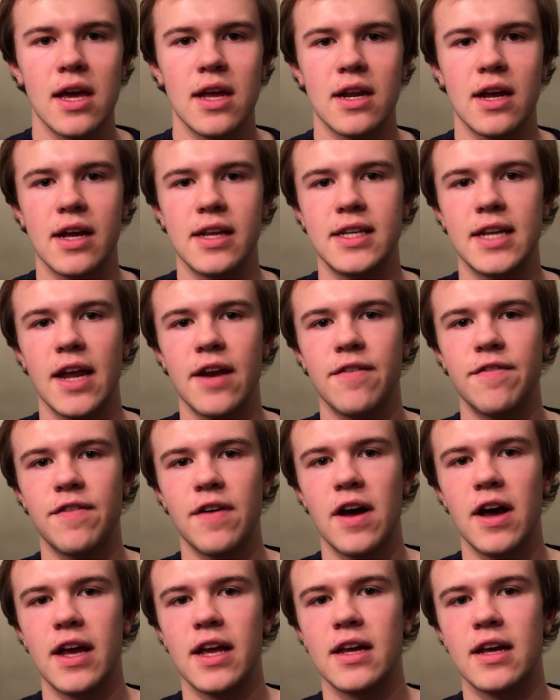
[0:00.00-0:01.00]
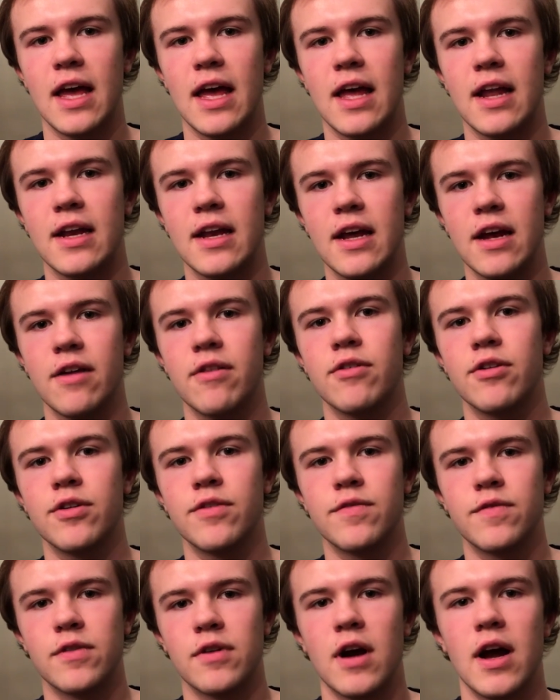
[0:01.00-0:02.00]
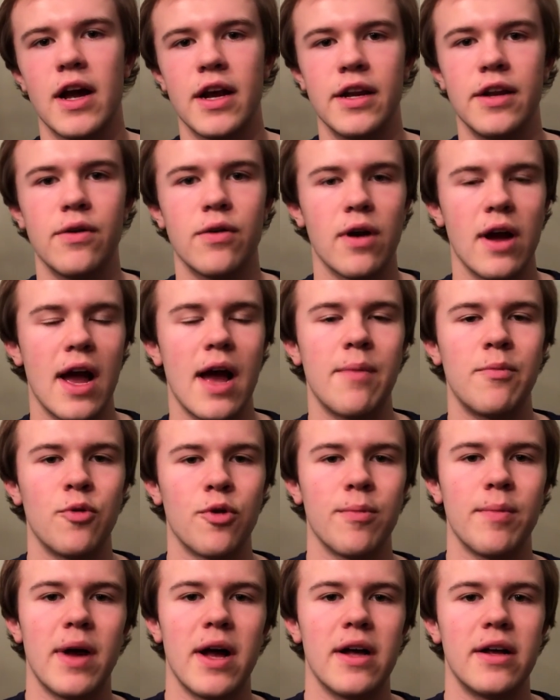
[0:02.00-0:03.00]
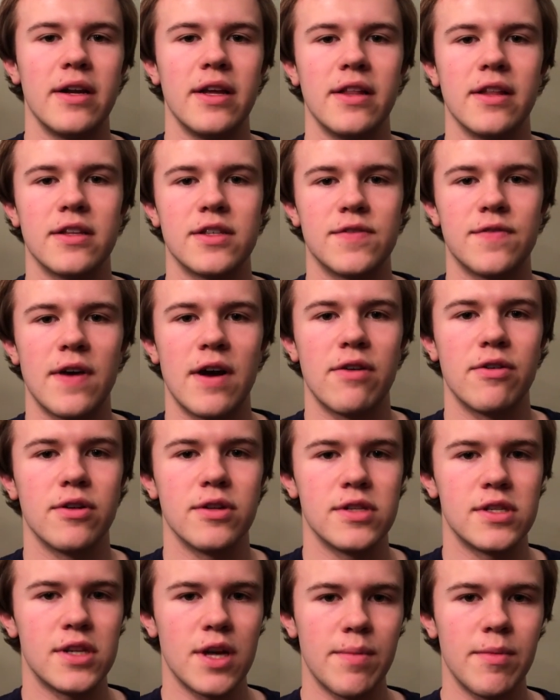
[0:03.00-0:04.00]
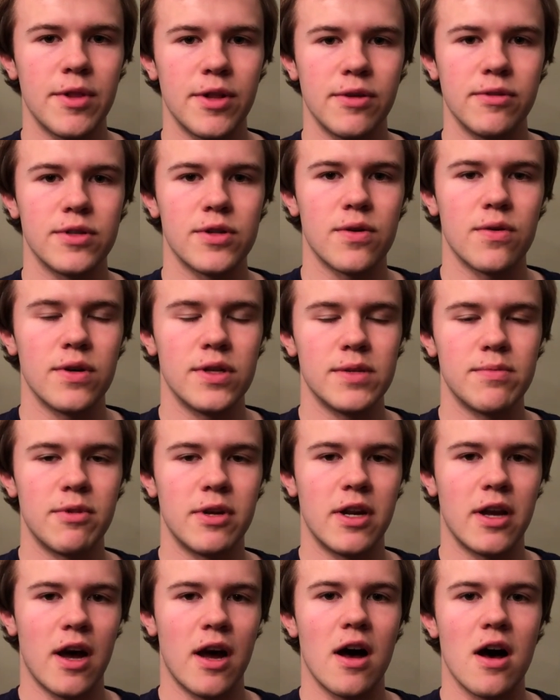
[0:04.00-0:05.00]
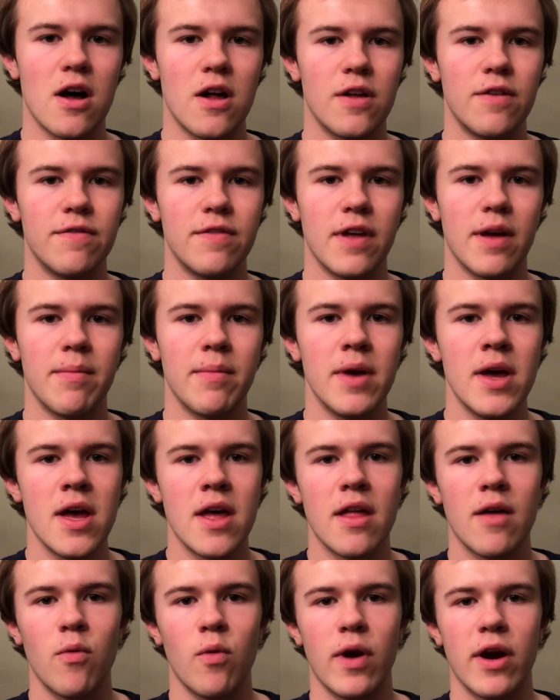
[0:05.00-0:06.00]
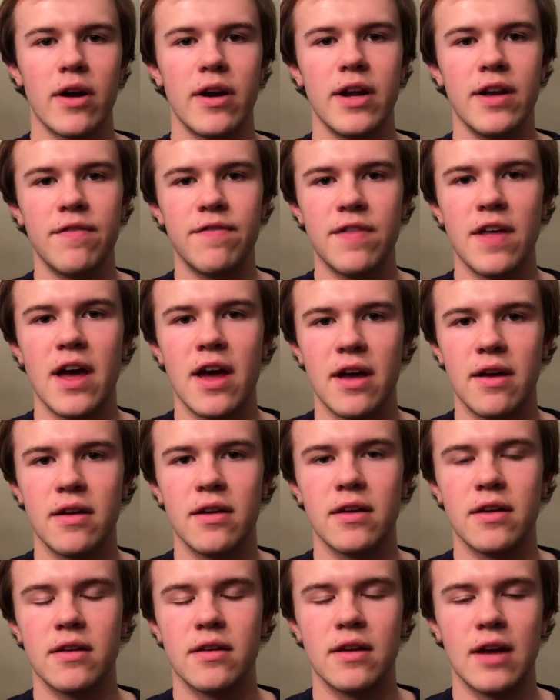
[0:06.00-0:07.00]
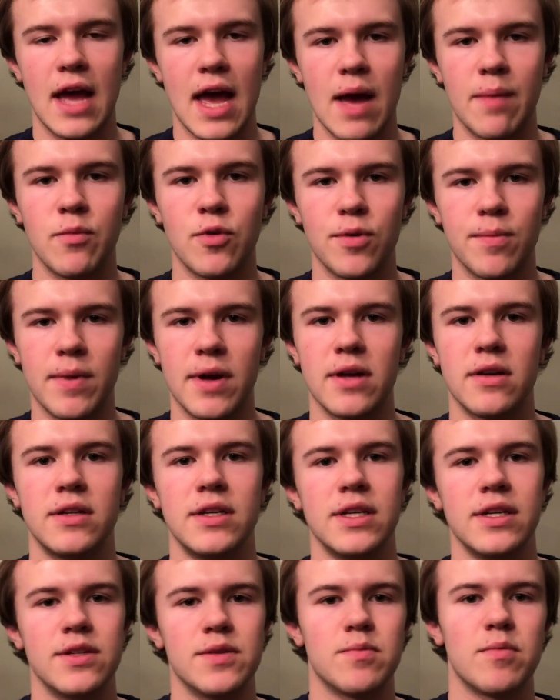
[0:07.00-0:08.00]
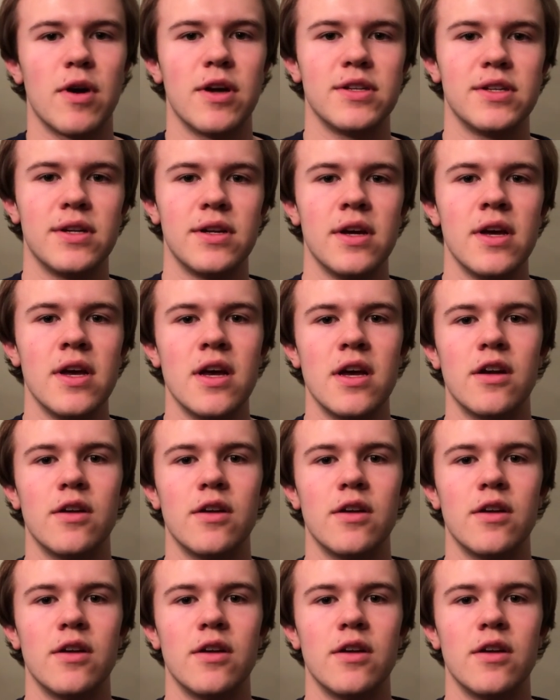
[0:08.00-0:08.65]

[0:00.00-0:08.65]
and identify an error, variety, or abnormality that's found on some of those coins, but not all of them, where if that abnormality is present,